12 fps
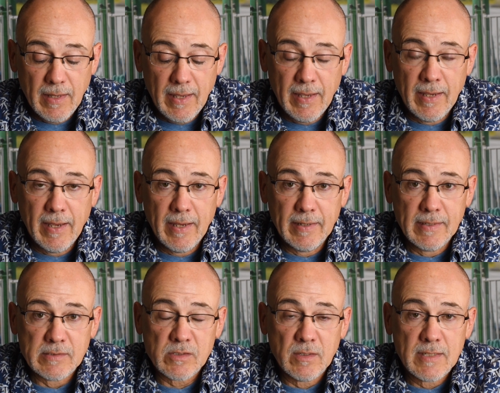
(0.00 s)
and
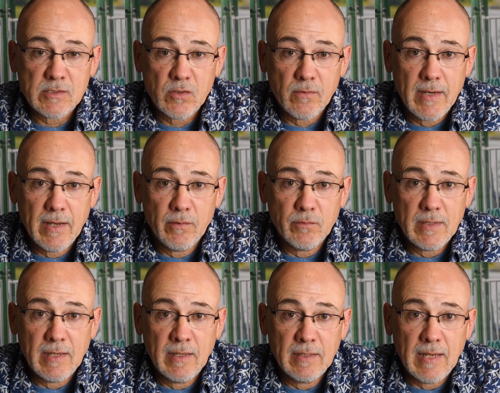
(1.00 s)
has lost ground
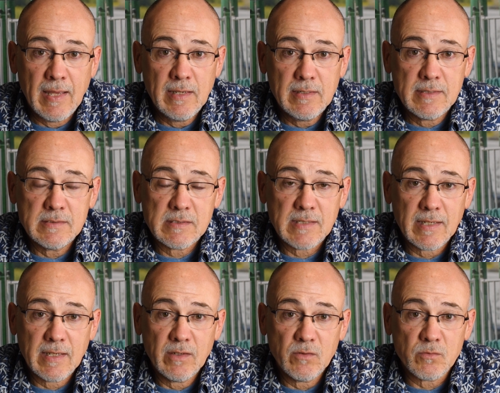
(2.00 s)
in 8
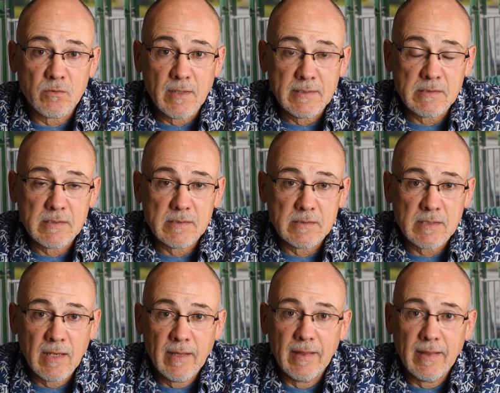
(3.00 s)
consecutive races.